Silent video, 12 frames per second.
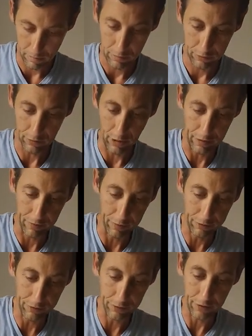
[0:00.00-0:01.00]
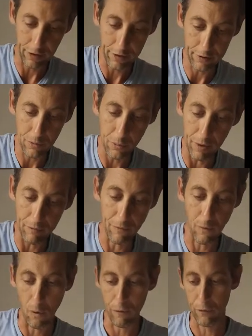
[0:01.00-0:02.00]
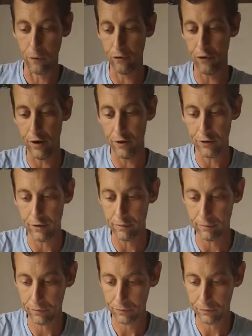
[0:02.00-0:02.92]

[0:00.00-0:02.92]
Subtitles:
So out of this design, we have 4 fruit trees.